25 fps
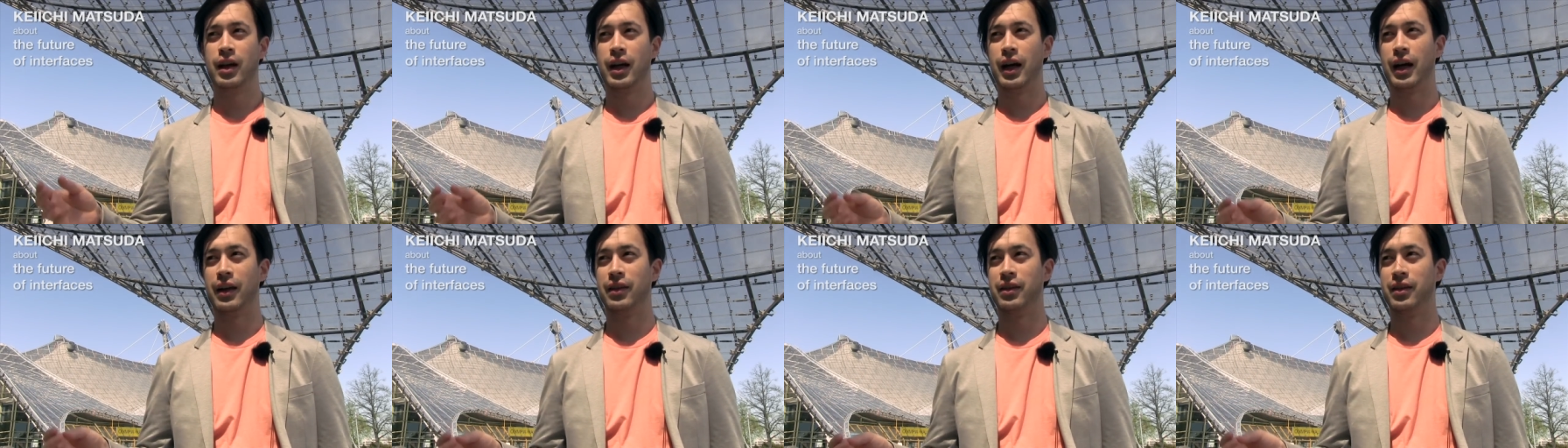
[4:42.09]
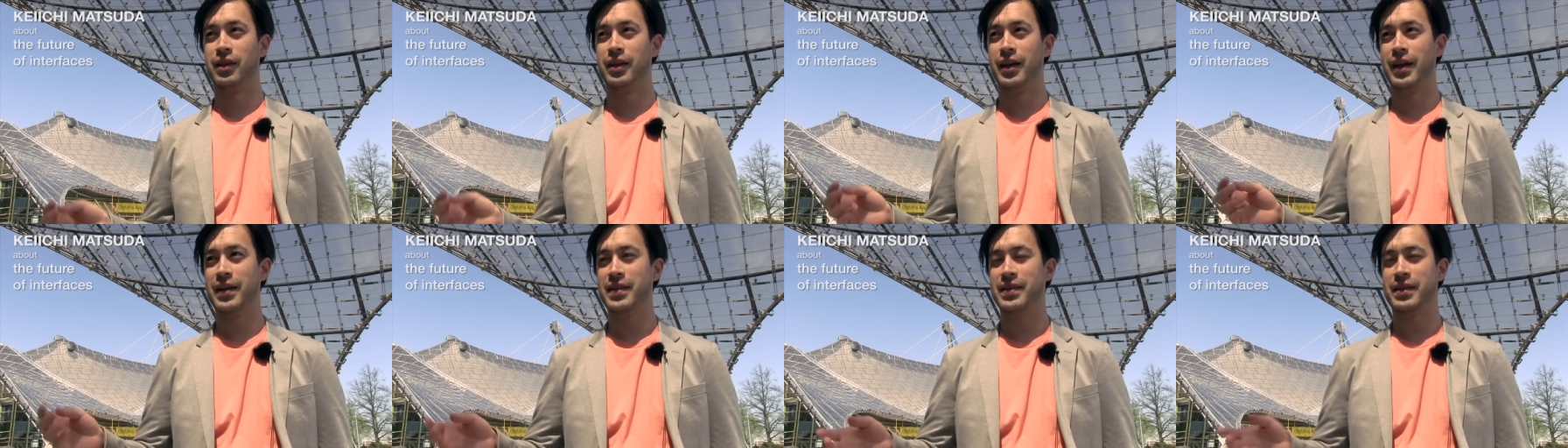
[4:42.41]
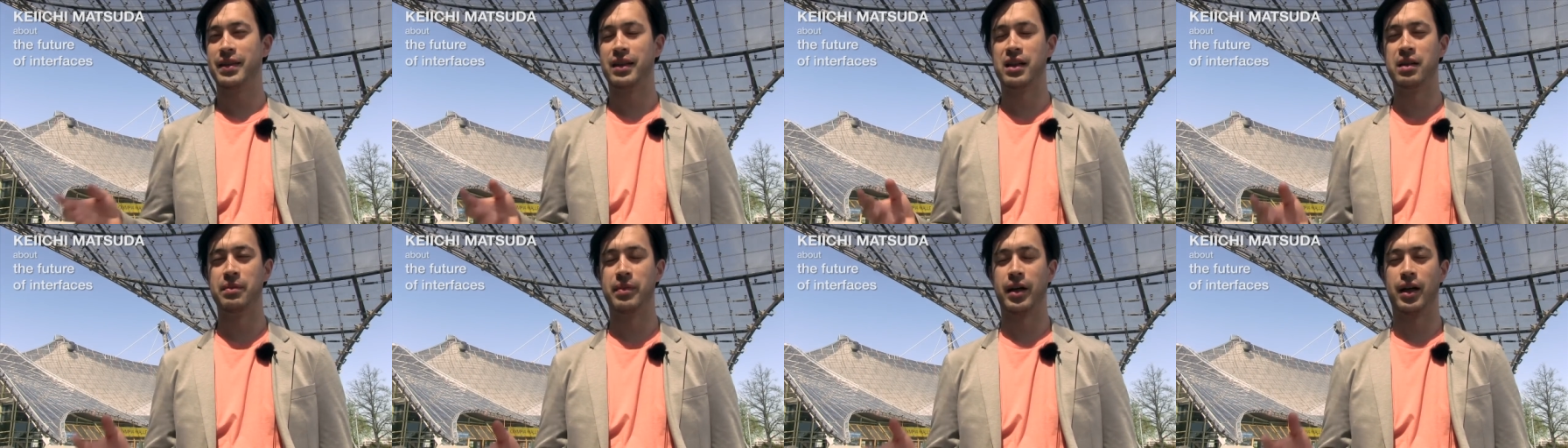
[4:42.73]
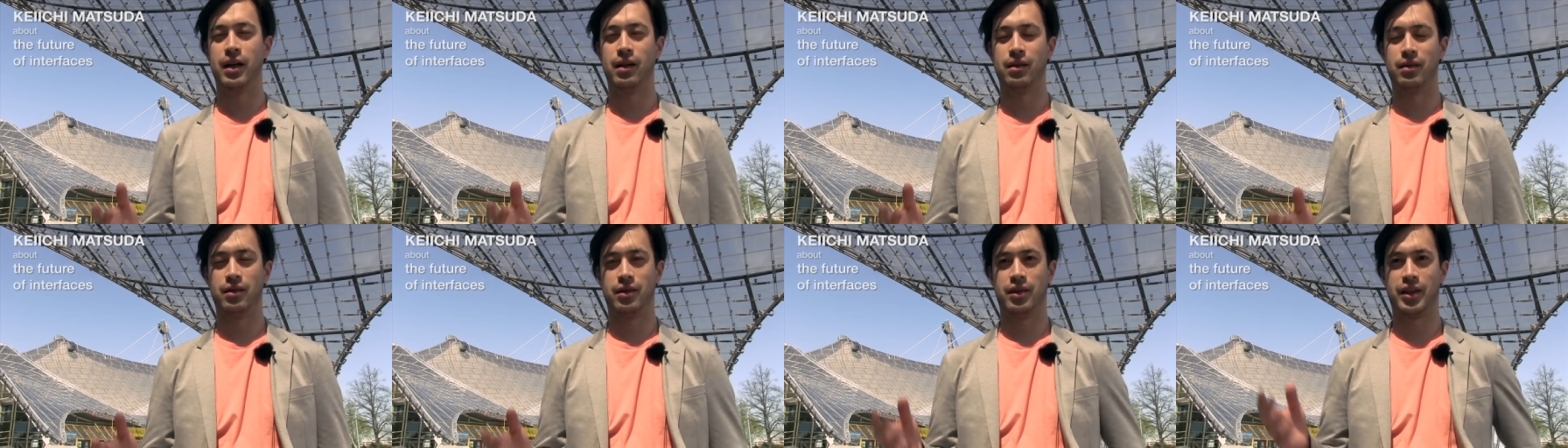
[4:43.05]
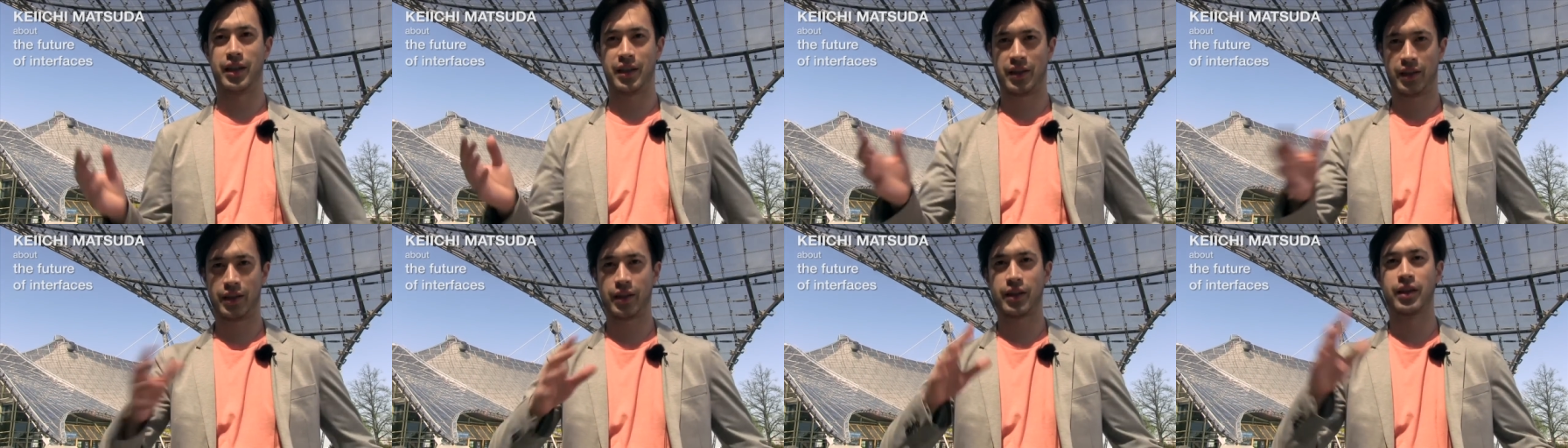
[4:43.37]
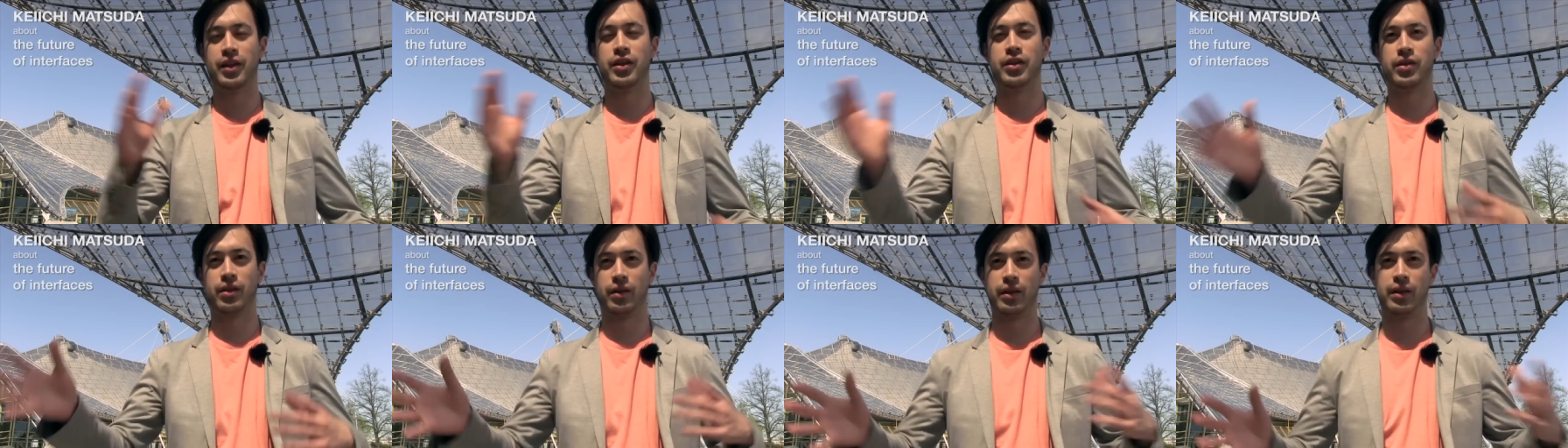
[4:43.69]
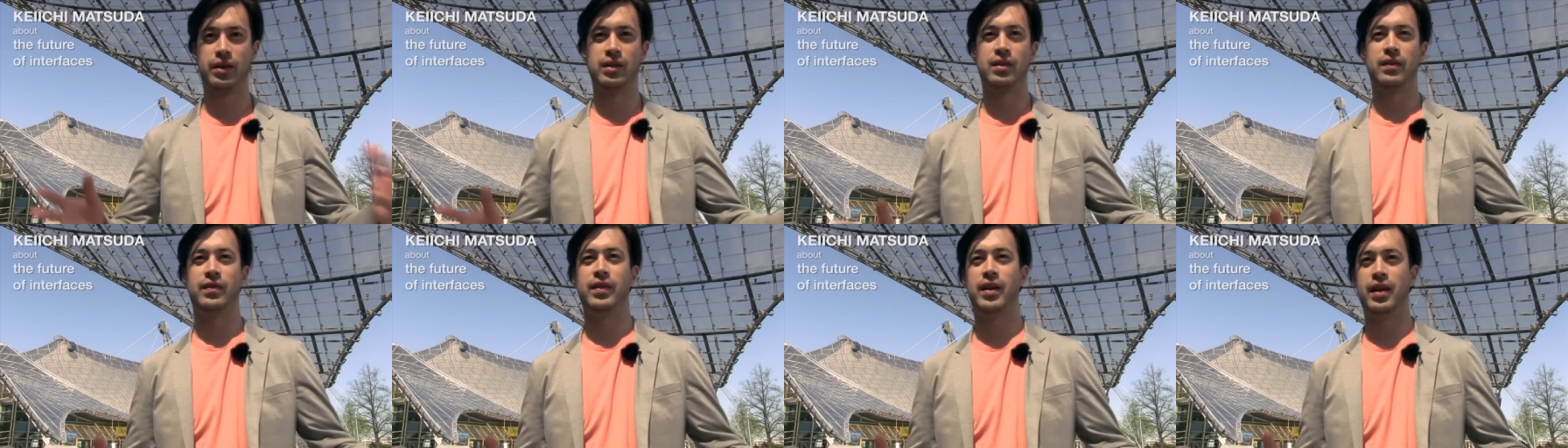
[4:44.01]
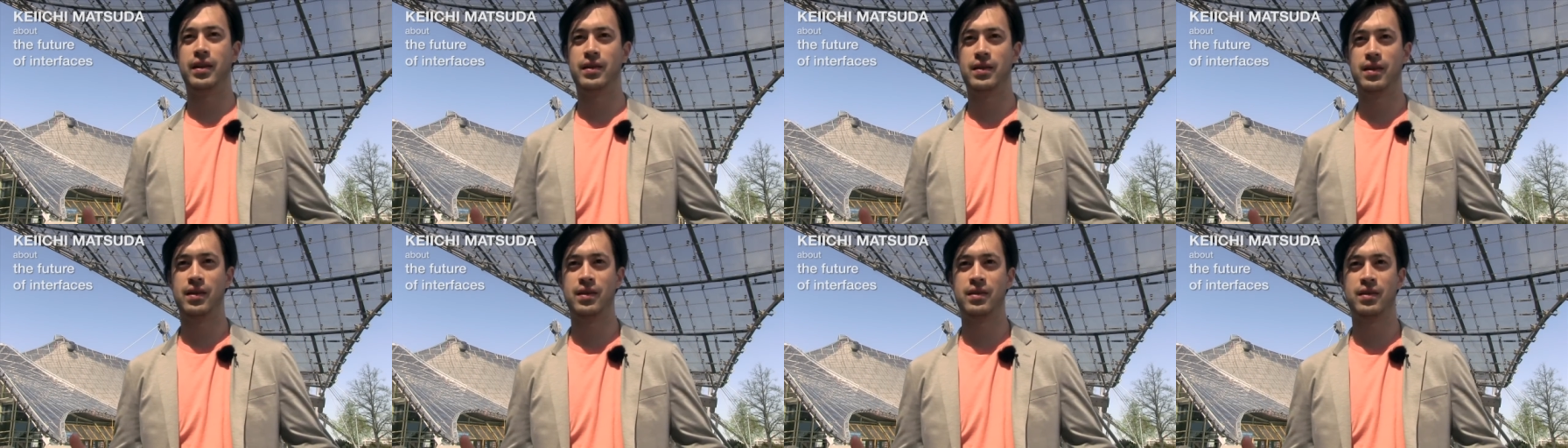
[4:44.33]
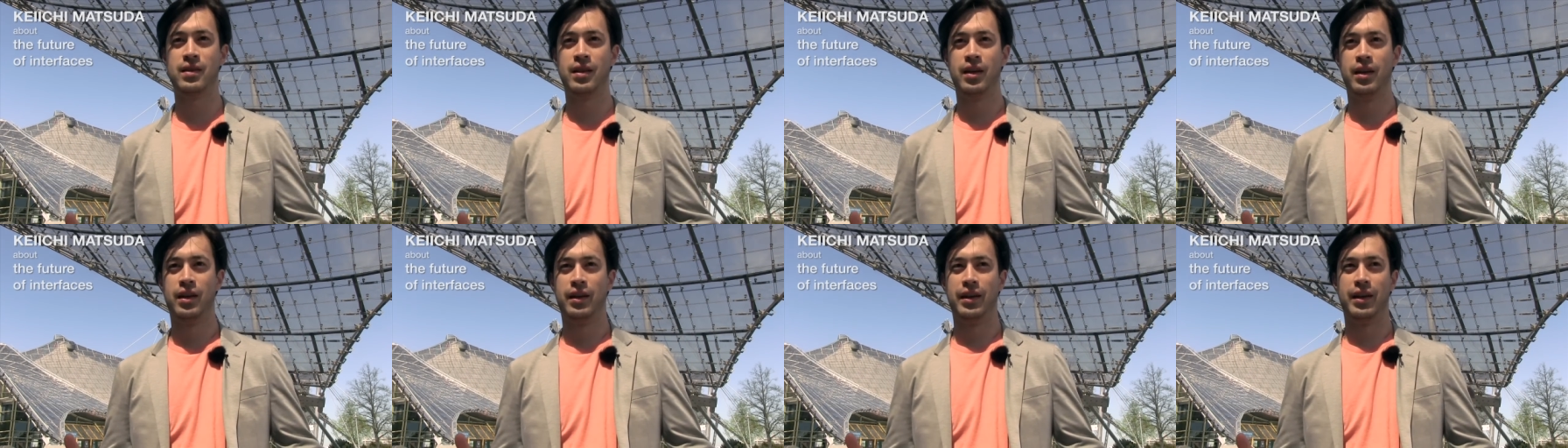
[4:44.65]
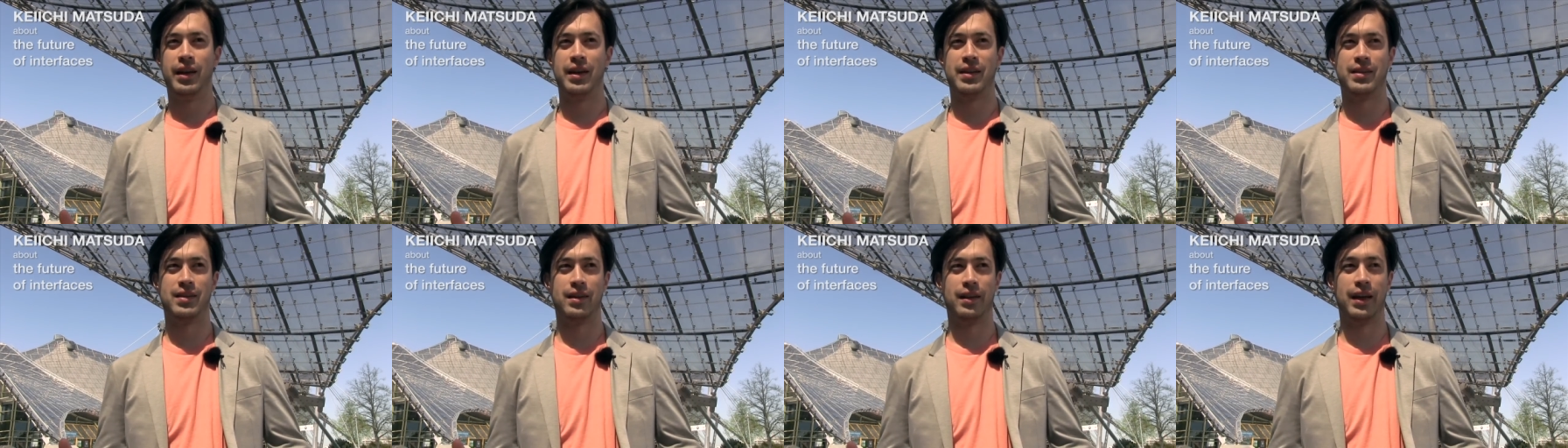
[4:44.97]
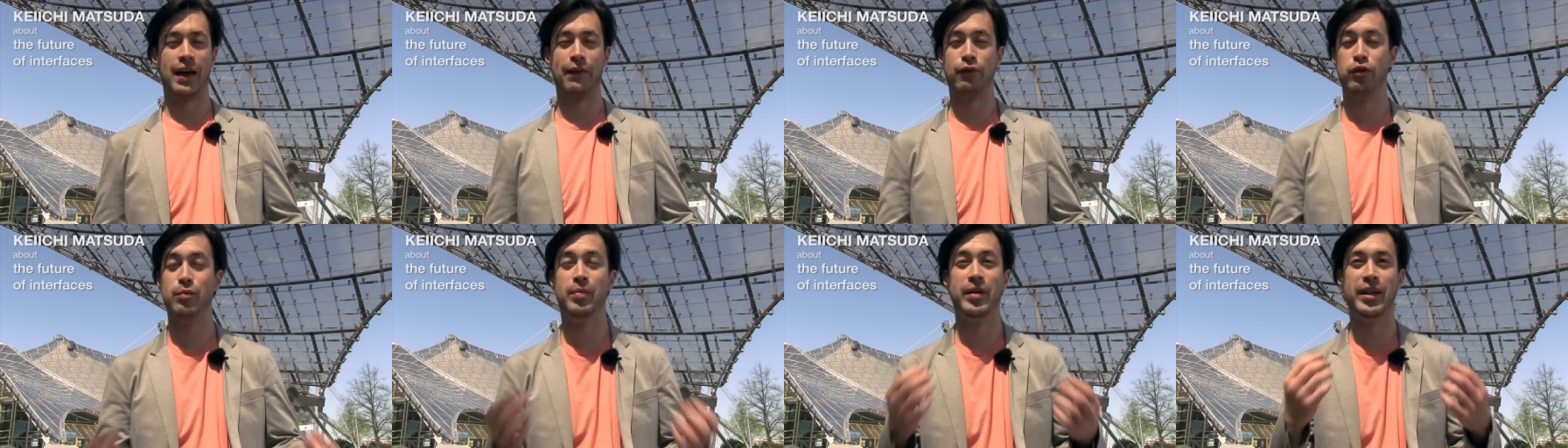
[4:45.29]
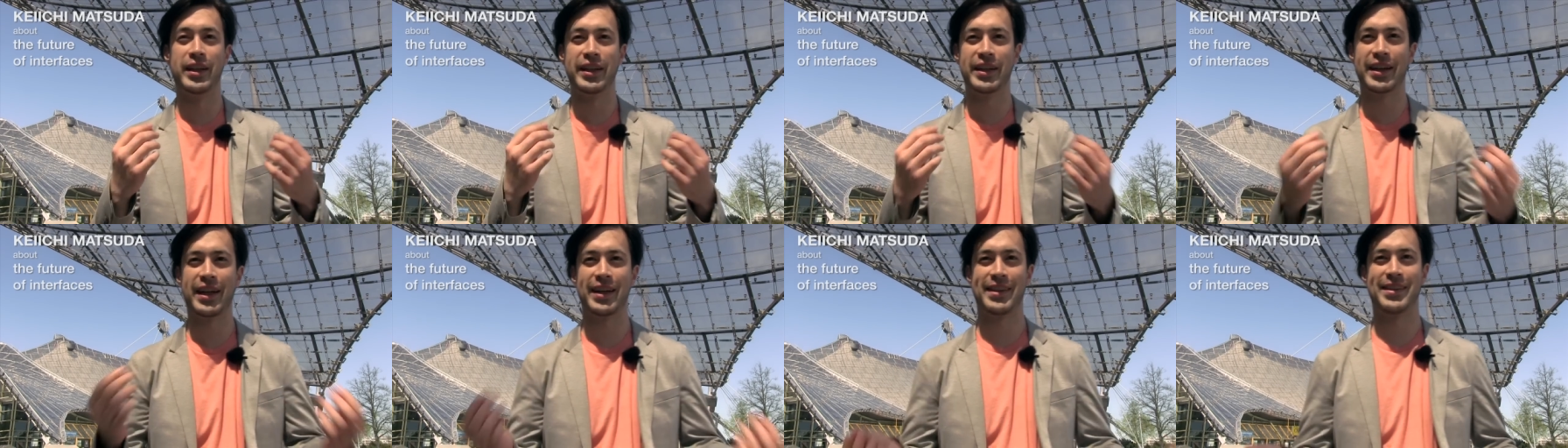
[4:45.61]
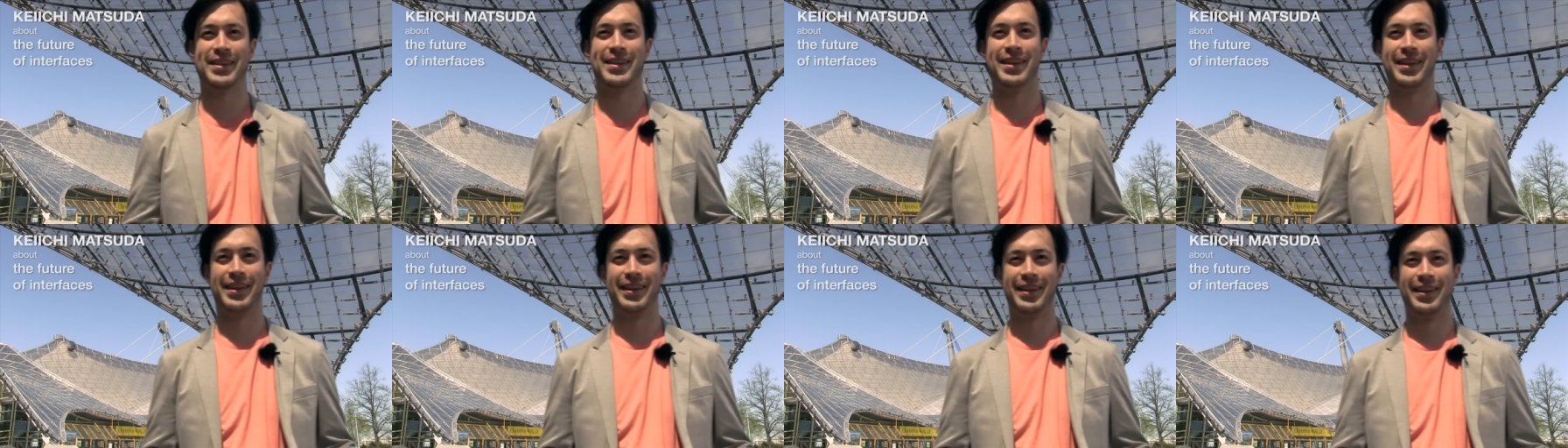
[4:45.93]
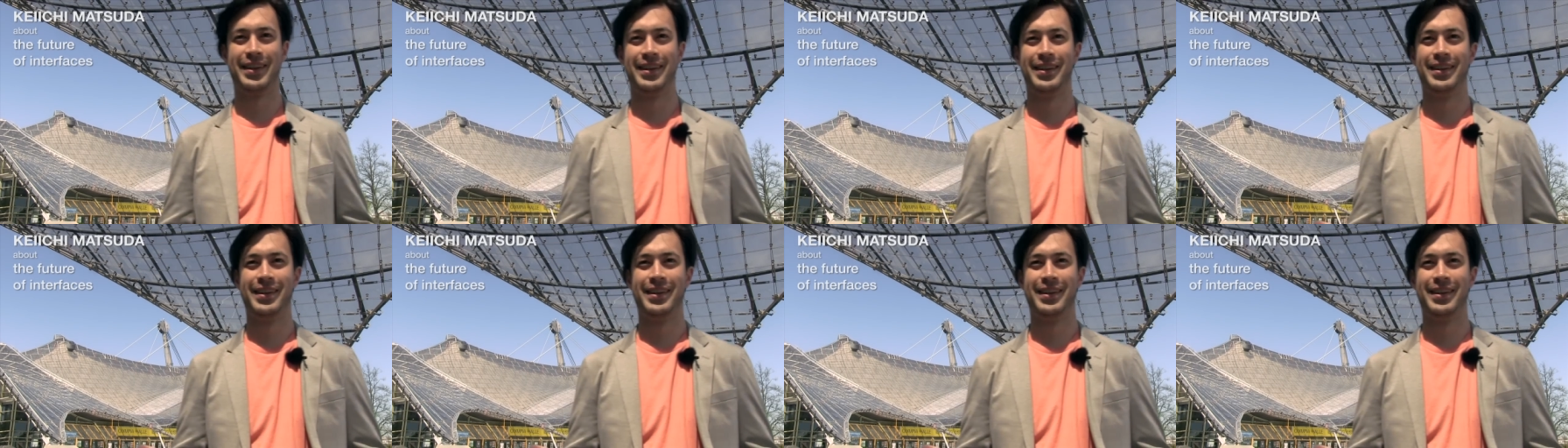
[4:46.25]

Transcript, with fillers: And the nice thing about gesture controlled interfaces is that everybody gets it.